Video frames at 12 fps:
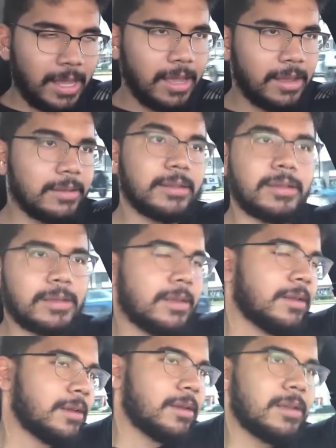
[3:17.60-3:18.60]
out,
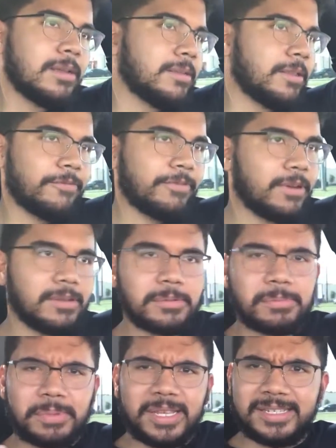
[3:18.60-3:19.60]

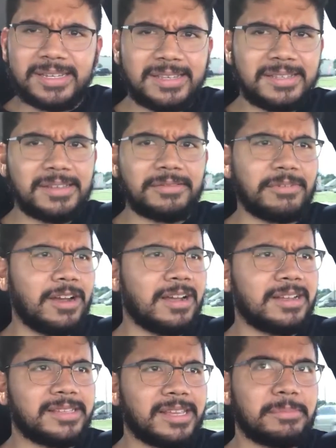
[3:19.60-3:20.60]
different pistons and
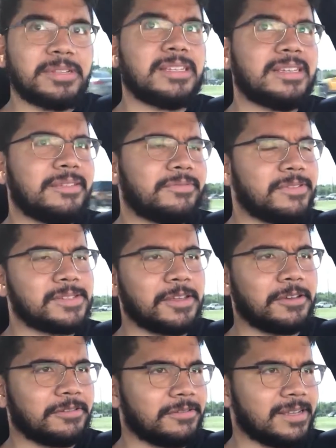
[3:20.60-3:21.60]
rods, I believe.
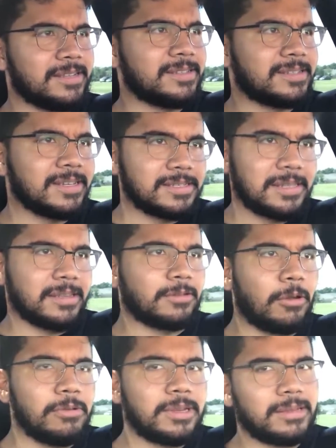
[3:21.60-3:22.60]
So it's a
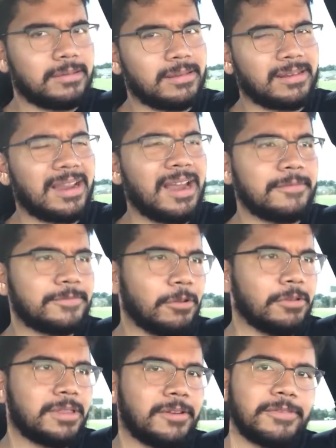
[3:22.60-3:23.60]
totally
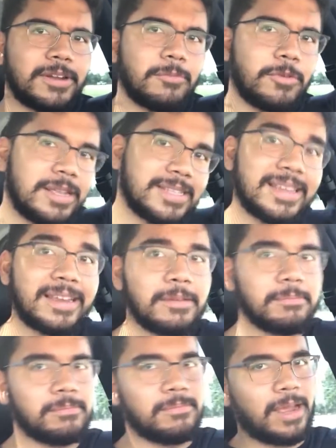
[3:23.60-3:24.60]
different M1. It's like
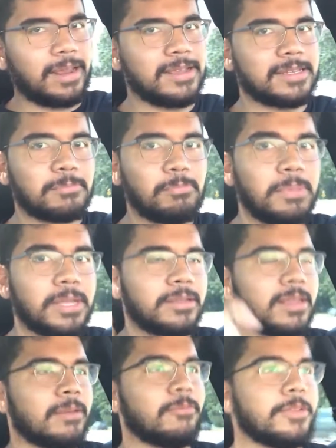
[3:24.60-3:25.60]
a, I guess, built
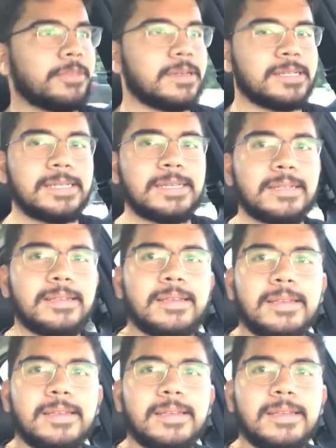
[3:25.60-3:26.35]
M113,